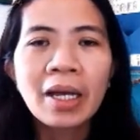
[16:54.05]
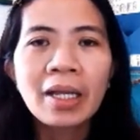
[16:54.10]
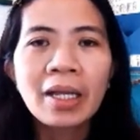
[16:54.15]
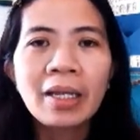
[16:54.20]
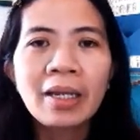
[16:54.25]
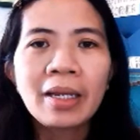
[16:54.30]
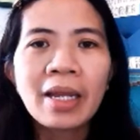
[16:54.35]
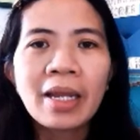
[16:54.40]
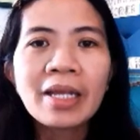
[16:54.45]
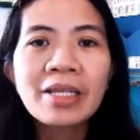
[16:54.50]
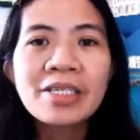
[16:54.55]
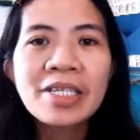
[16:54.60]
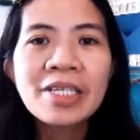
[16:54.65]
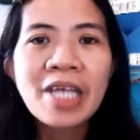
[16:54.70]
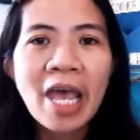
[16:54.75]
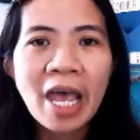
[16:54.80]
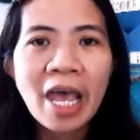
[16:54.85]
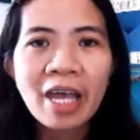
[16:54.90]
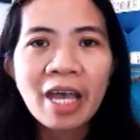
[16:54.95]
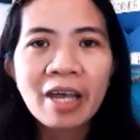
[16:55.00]
Let's
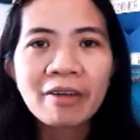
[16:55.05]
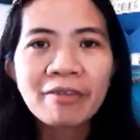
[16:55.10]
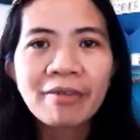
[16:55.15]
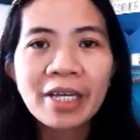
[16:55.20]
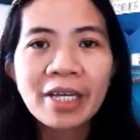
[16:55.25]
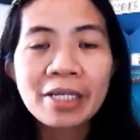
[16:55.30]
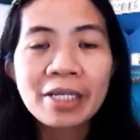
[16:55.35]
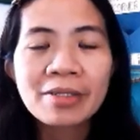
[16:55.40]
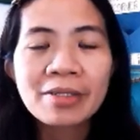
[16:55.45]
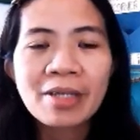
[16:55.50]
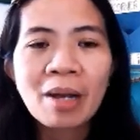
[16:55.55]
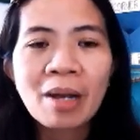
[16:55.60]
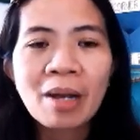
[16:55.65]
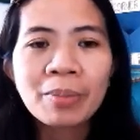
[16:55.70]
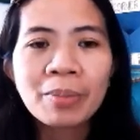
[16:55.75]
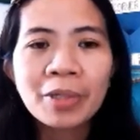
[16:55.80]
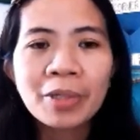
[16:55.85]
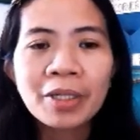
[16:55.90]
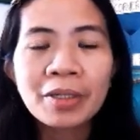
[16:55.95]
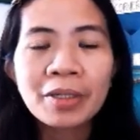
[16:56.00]
have
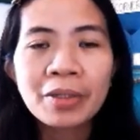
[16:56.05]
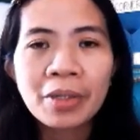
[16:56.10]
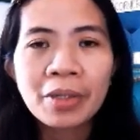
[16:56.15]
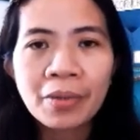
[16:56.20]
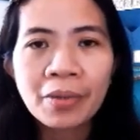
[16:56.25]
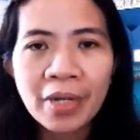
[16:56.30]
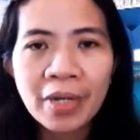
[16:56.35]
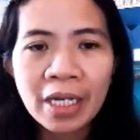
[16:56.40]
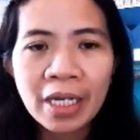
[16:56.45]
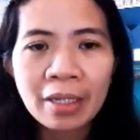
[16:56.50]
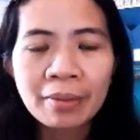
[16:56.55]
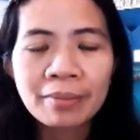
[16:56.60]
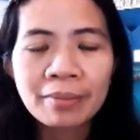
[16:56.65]
example 3.